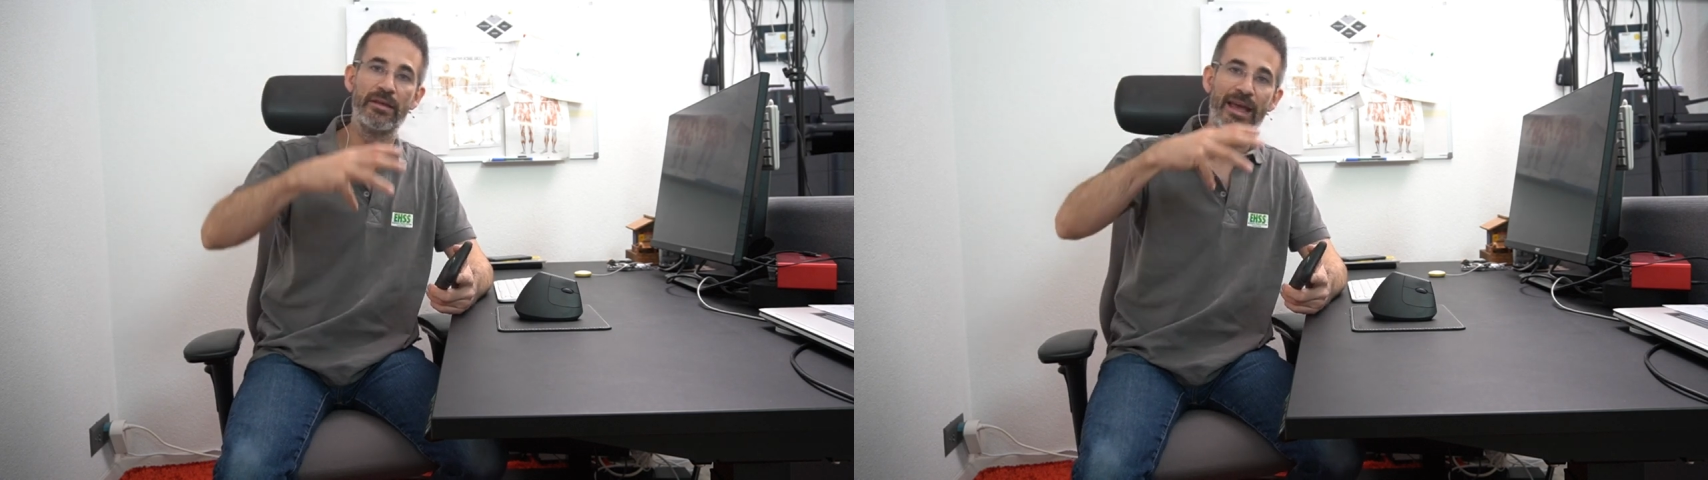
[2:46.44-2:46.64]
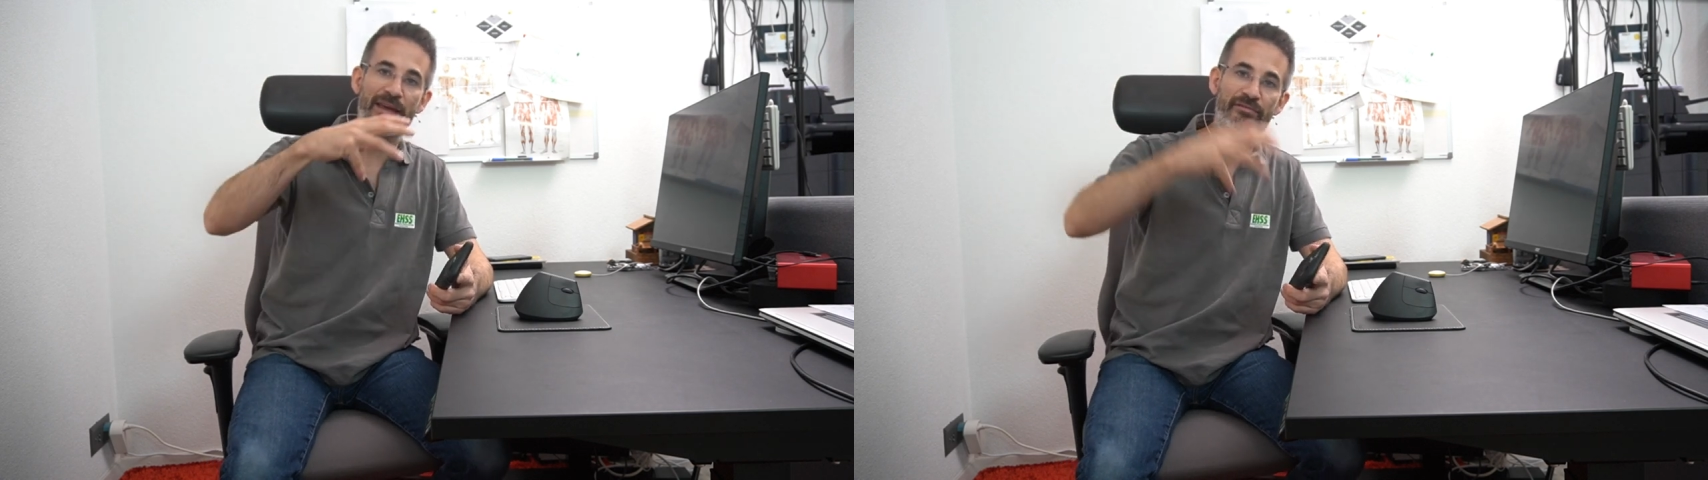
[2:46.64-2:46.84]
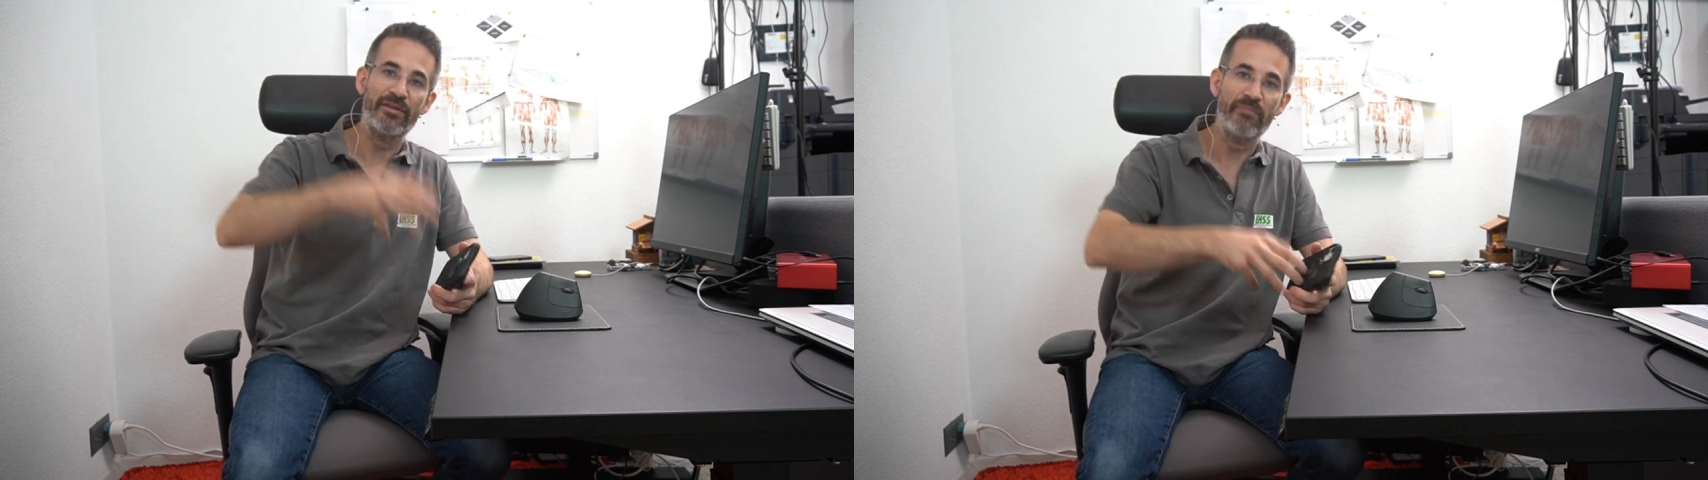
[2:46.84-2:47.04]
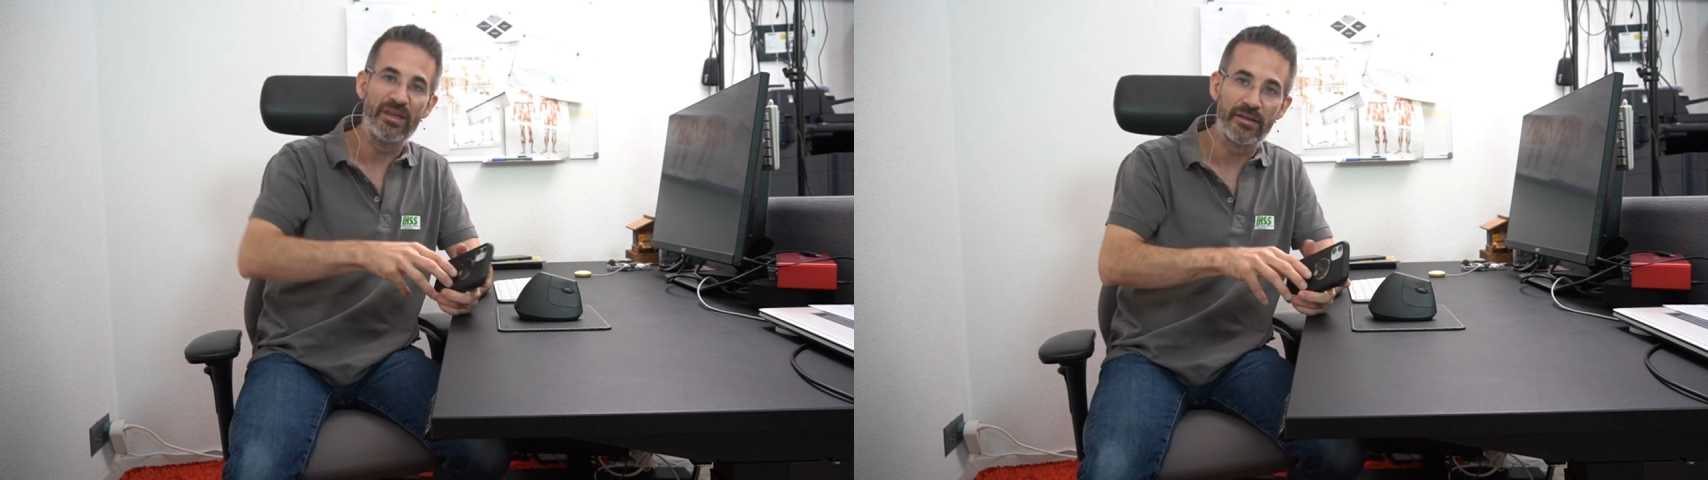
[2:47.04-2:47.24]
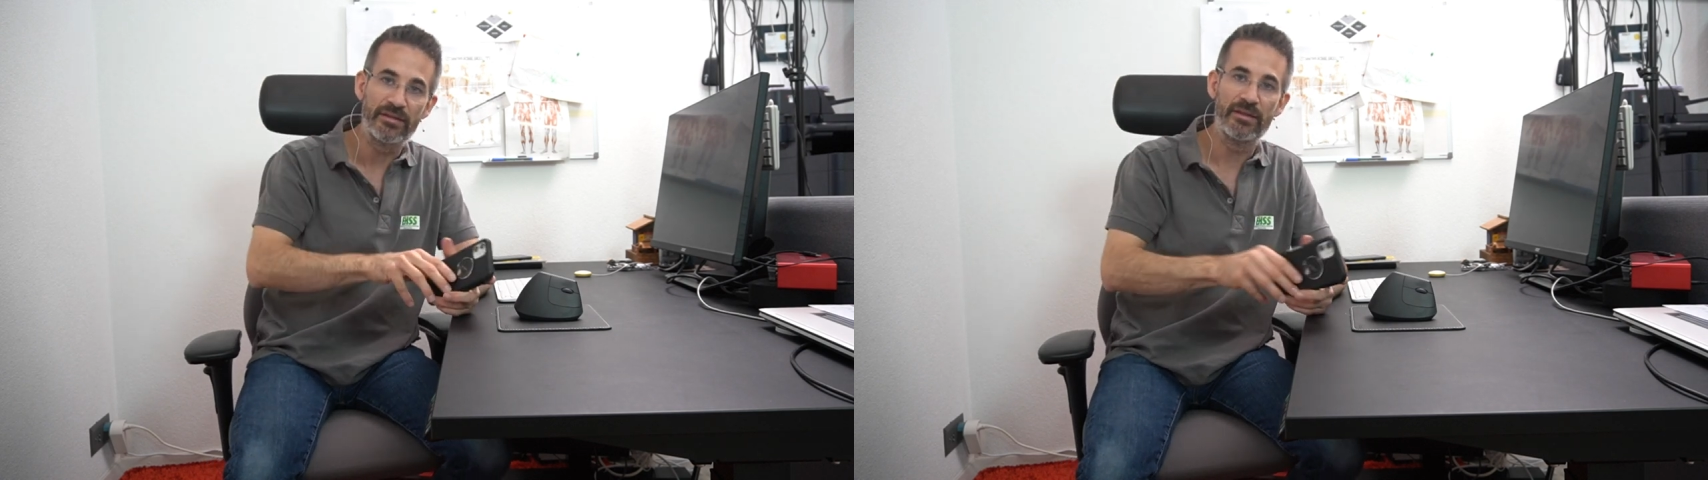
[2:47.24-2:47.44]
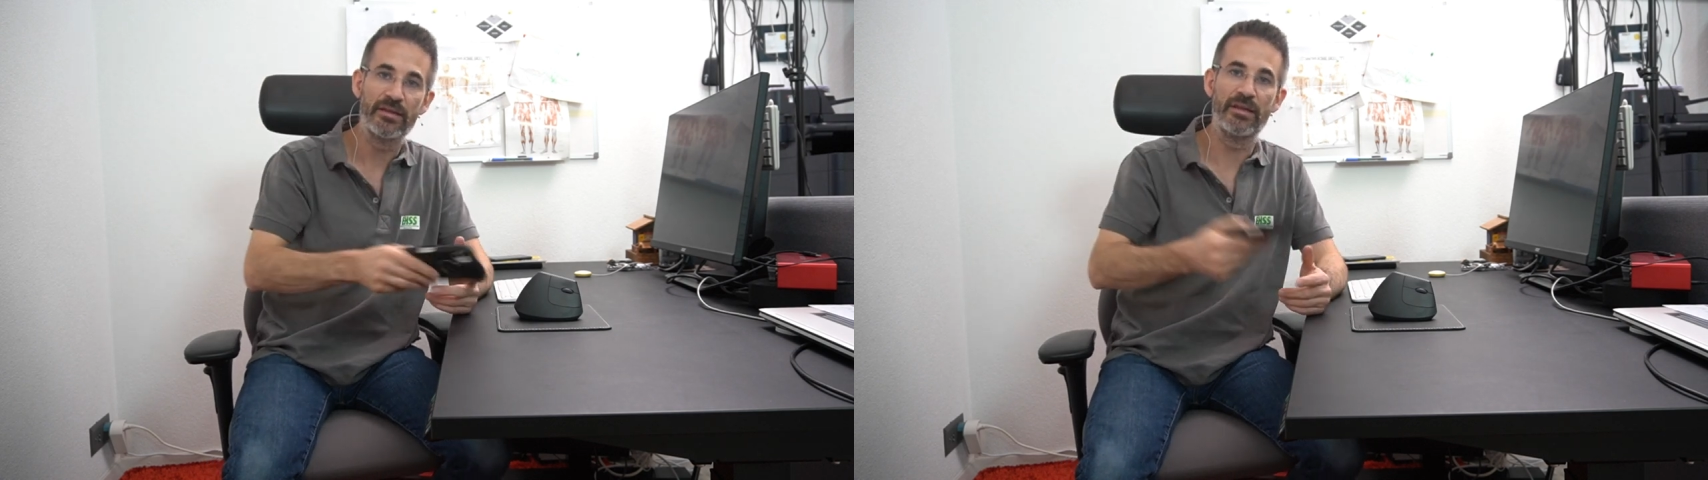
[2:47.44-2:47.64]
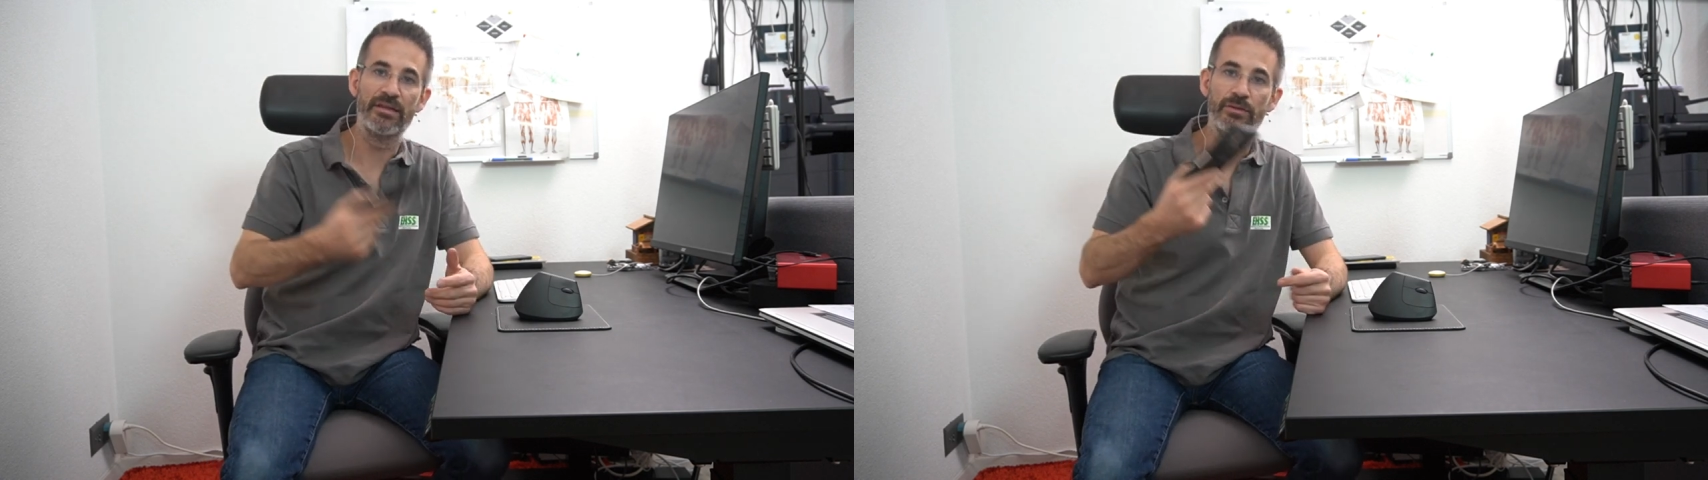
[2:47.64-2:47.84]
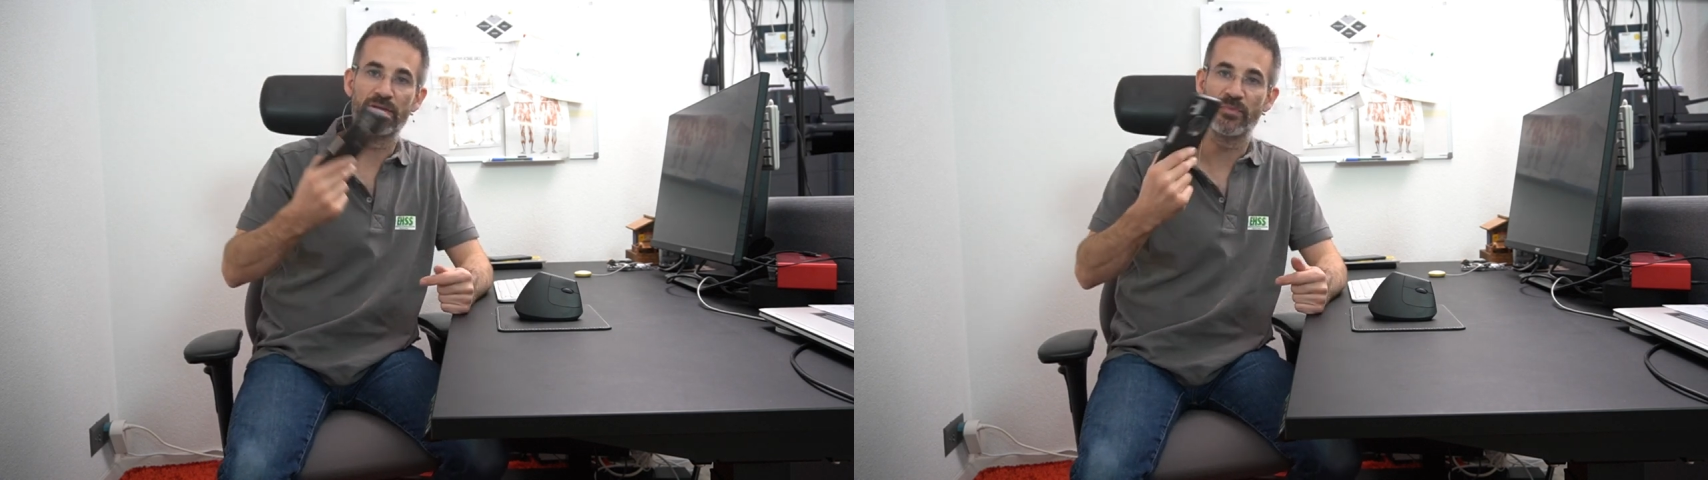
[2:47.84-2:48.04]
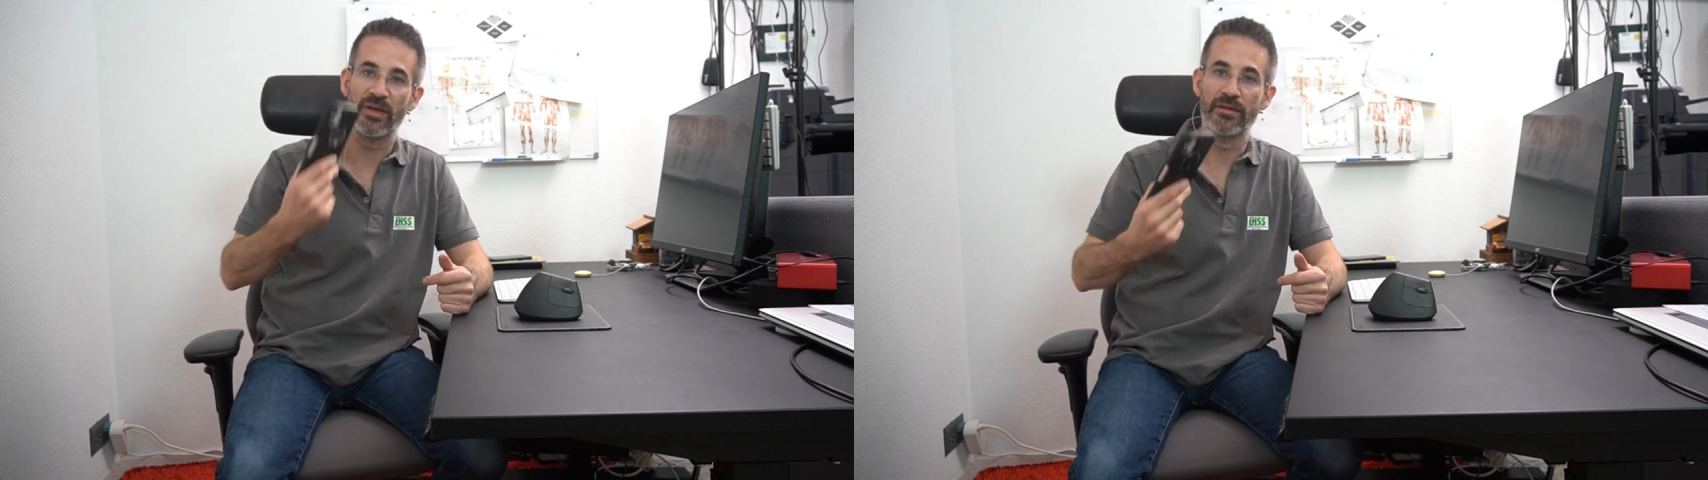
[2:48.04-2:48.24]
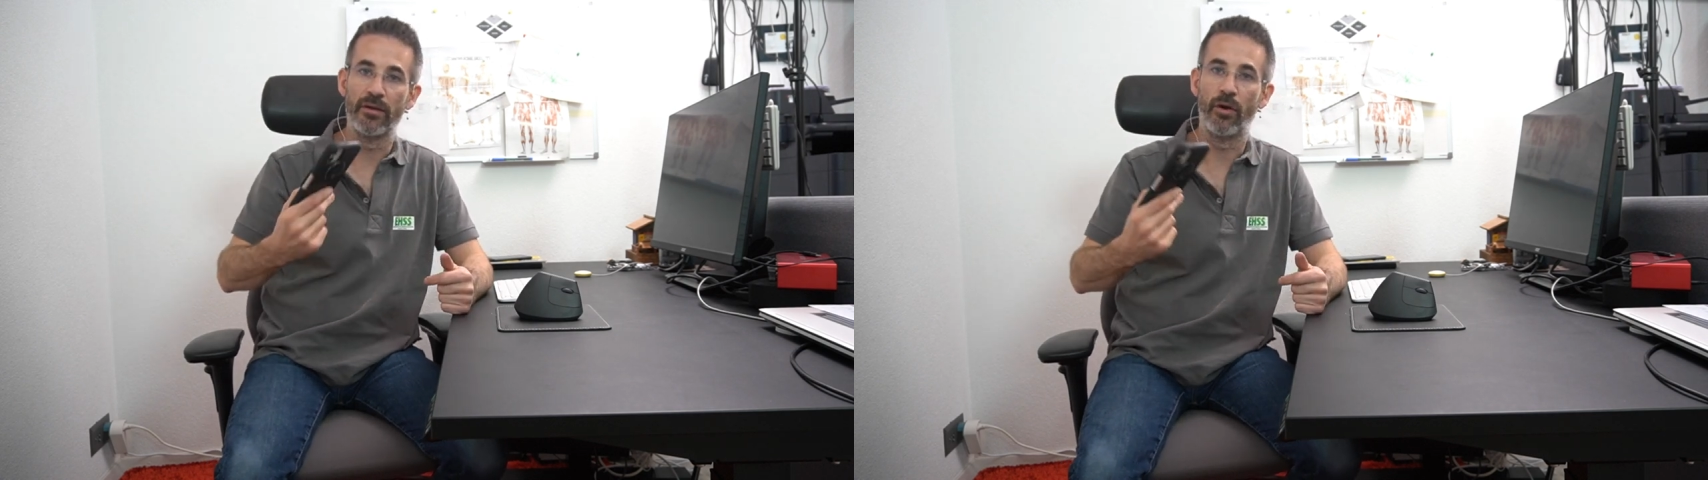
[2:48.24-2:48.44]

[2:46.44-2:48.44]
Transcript: every minute that you spend